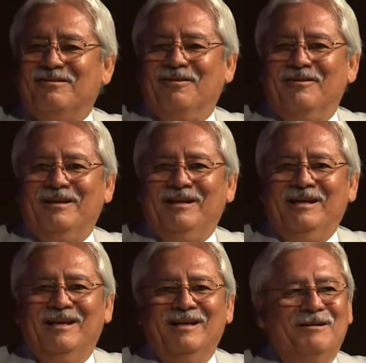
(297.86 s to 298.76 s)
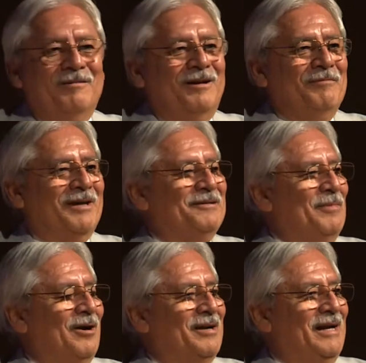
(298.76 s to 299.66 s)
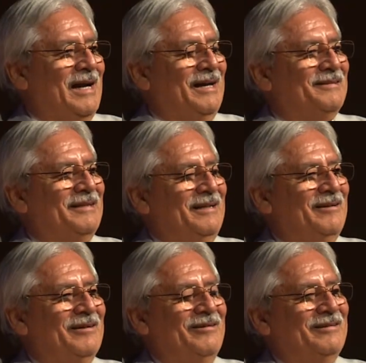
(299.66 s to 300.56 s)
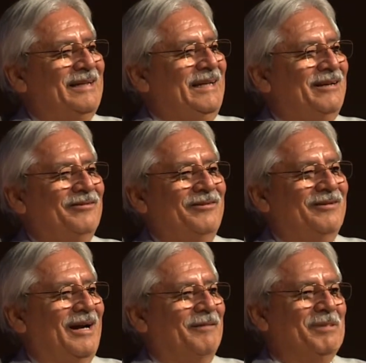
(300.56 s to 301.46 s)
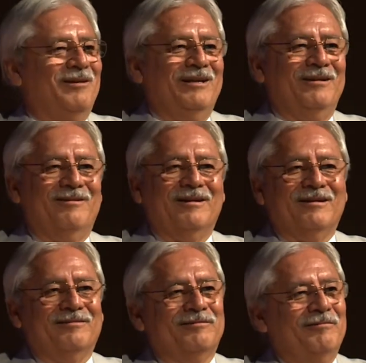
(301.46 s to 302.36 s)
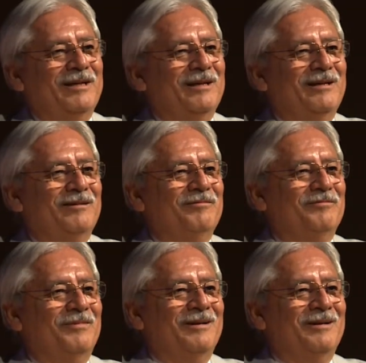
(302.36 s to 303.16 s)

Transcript: so the Mexican American guy is sitting there going, Hijo, I barely know how to swim.